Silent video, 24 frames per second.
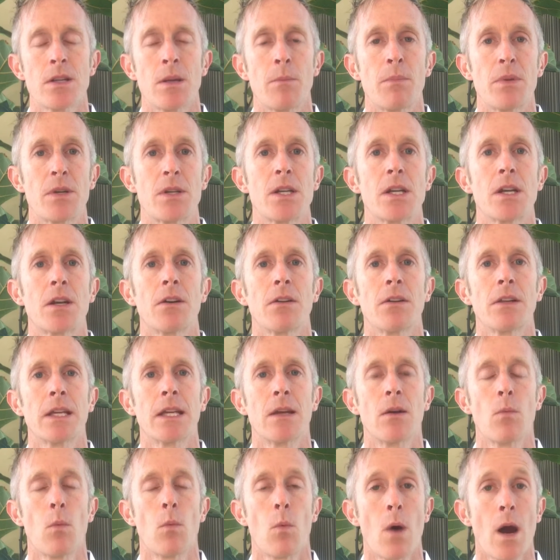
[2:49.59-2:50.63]
and
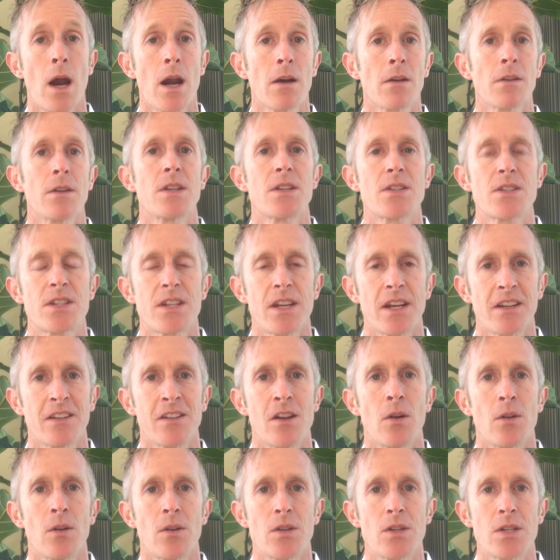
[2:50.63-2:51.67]
particularly wireless
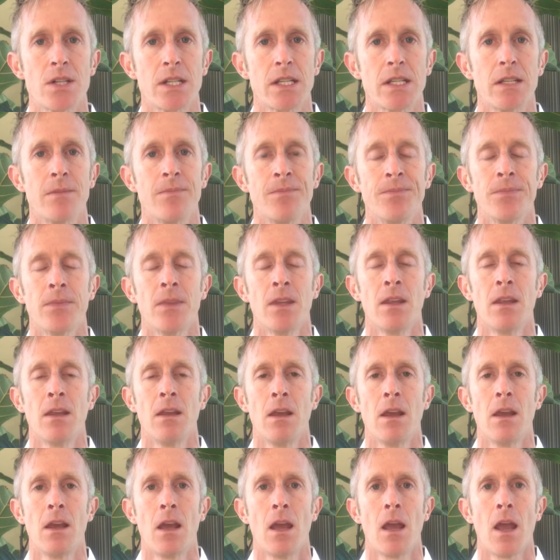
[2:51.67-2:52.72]
technology,
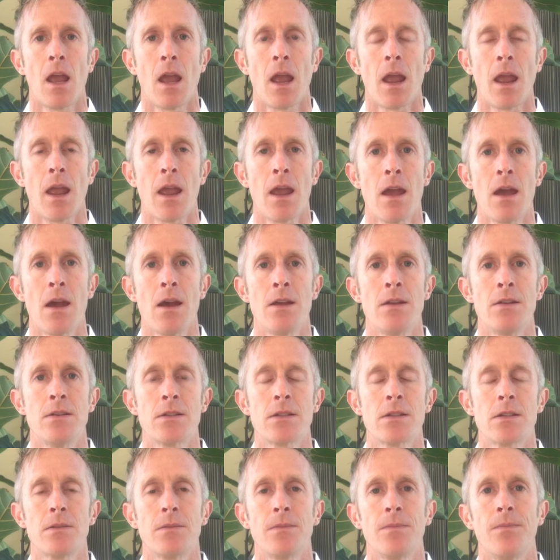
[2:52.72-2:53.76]

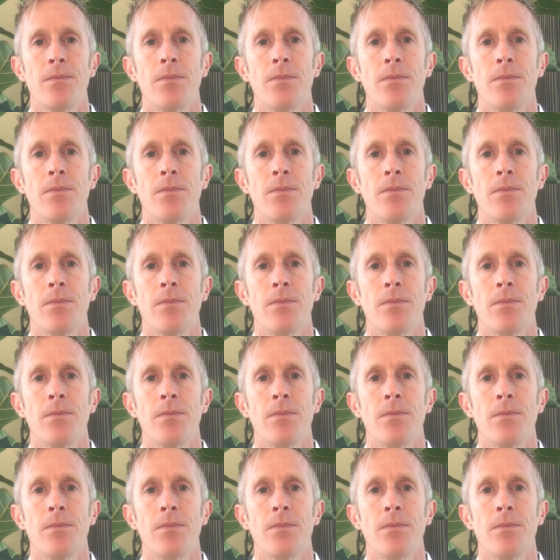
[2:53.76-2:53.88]
and